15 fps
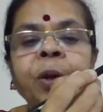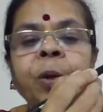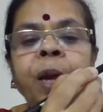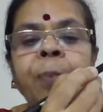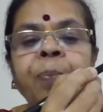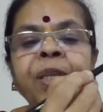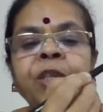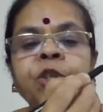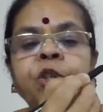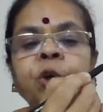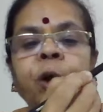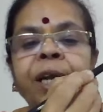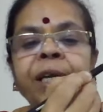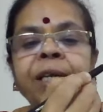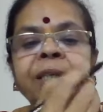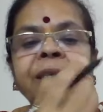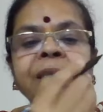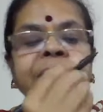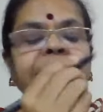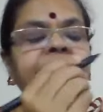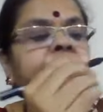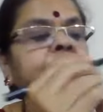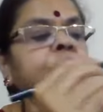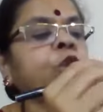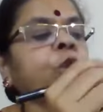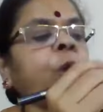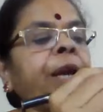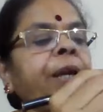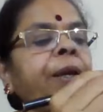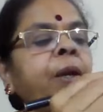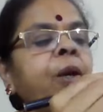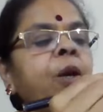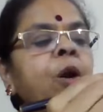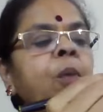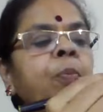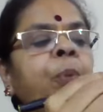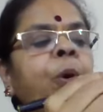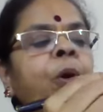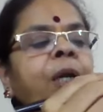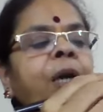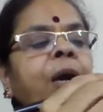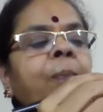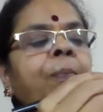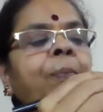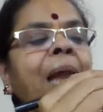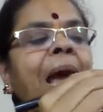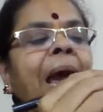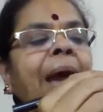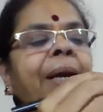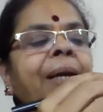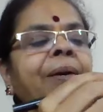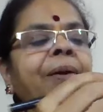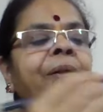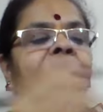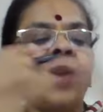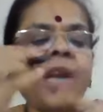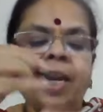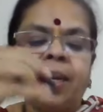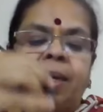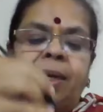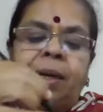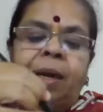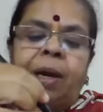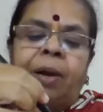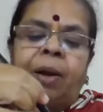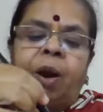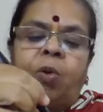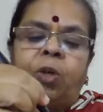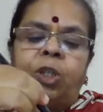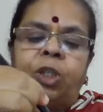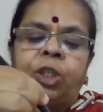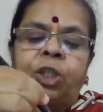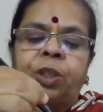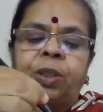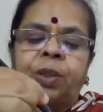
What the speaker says: Okay, pith joint is the center joint. Put a black ring around.